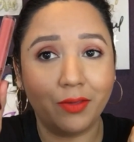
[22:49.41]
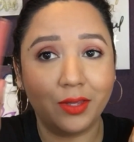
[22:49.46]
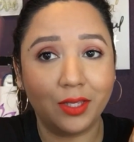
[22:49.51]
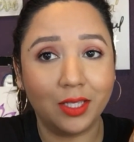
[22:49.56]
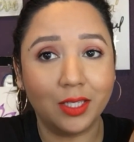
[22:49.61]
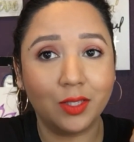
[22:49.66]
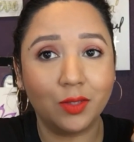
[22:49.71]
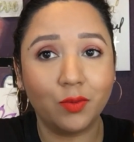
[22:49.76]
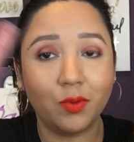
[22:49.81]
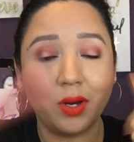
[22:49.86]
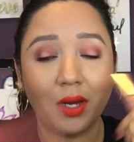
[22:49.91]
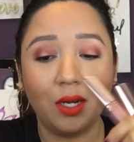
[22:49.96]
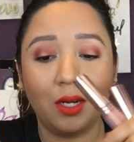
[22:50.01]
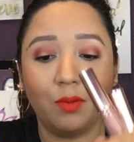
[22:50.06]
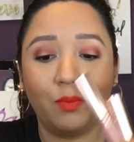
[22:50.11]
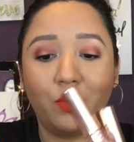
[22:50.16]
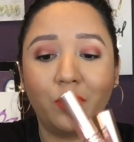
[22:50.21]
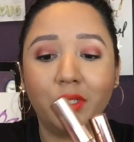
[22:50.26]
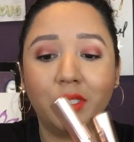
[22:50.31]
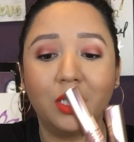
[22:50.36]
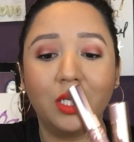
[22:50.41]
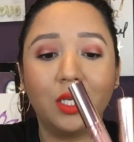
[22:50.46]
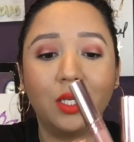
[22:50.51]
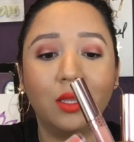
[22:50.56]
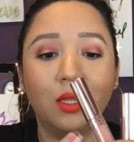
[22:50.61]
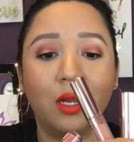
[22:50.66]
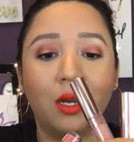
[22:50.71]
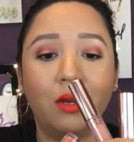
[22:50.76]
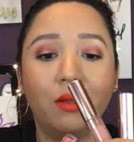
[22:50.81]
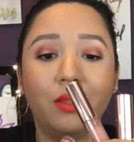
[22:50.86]
this one in
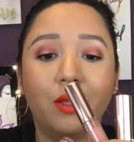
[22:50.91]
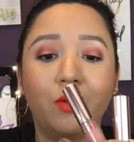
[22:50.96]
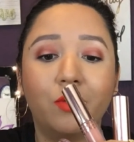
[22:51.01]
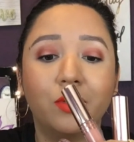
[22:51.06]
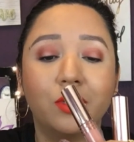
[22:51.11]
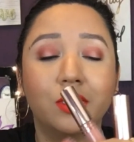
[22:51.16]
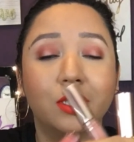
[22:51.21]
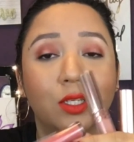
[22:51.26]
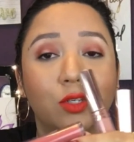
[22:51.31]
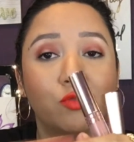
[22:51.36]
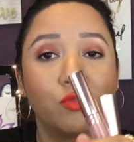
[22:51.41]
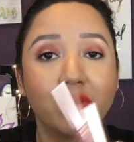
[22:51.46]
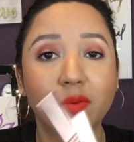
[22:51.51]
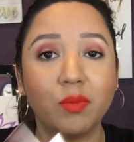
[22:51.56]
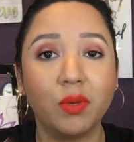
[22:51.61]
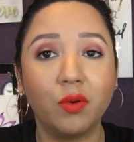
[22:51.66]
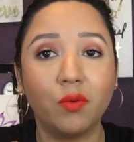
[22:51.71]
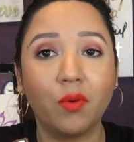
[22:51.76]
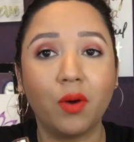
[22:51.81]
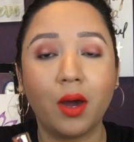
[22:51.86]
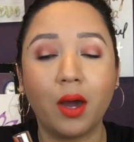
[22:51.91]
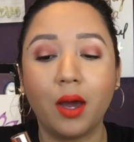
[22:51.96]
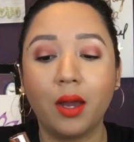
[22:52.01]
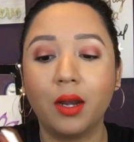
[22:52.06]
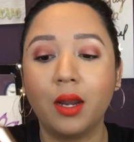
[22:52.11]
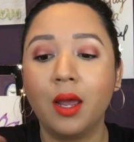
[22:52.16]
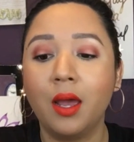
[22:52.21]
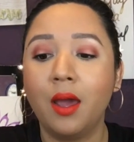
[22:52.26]
particular, and that was the Dreamy one.